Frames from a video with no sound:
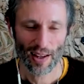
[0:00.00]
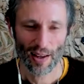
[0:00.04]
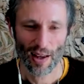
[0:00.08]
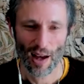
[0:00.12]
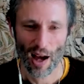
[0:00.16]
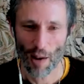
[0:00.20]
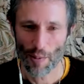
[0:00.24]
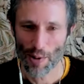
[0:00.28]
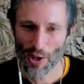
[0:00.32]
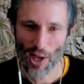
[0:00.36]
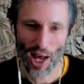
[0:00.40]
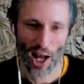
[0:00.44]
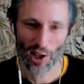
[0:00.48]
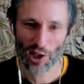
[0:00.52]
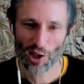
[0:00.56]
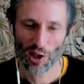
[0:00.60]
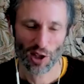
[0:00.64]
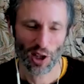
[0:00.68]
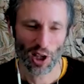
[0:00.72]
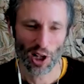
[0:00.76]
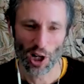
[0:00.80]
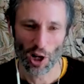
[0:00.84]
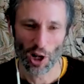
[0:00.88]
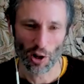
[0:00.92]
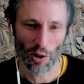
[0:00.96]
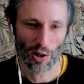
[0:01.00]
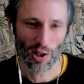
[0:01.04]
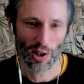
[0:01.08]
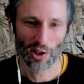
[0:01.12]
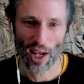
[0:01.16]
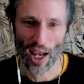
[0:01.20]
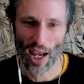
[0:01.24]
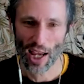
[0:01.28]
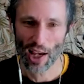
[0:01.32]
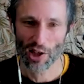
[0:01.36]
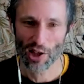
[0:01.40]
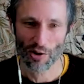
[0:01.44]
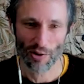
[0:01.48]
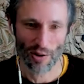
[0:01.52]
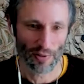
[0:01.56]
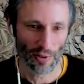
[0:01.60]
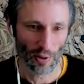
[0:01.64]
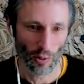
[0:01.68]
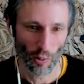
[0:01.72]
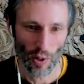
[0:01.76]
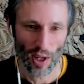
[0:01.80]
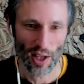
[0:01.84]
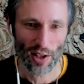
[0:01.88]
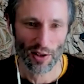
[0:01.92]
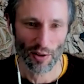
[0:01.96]
I mean, that's, you know, days or
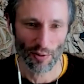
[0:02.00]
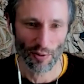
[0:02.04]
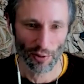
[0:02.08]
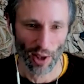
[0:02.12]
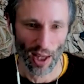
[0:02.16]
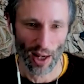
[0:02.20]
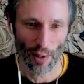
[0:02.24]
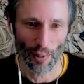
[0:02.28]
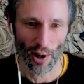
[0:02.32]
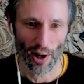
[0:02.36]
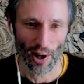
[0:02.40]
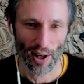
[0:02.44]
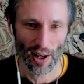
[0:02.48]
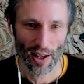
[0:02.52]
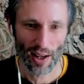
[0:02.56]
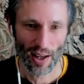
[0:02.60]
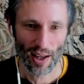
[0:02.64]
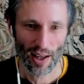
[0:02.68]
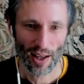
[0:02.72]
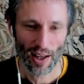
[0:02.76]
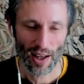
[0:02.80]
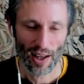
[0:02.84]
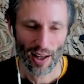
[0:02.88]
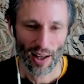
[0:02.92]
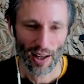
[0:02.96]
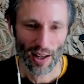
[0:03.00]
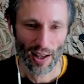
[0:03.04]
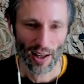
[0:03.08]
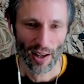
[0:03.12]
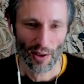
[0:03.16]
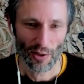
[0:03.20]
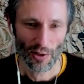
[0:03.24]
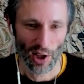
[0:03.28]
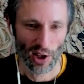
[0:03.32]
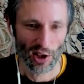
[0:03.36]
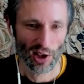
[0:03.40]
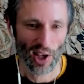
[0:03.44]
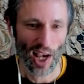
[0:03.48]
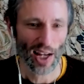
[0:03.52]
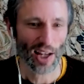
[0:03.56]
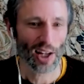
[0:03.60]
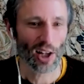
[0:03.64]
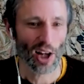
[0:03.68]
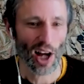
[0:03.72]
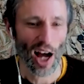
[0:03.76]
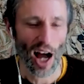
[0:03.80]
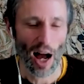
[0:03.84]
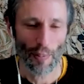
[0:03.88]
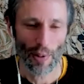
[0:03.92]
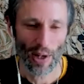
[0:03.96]
even weeks of labor the second
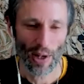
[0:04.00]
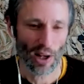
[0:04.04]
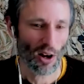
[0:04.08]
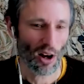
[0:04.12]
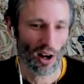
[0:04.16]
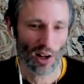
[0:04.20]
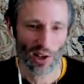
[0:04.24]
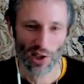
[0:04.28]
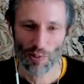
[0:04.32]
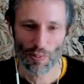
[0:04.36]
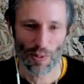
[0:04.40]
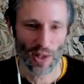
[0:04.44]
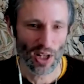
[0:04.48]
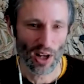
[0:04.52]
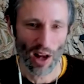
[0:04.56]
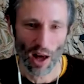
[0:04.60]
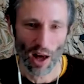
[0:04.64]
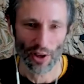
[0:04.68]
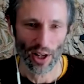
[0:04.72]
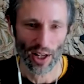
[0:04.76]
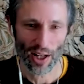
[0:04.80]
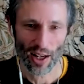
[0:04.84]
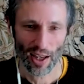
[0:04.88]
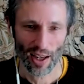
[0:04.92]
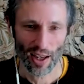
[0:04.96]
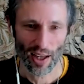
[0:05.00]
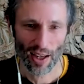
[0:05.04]
copy costs me nothing.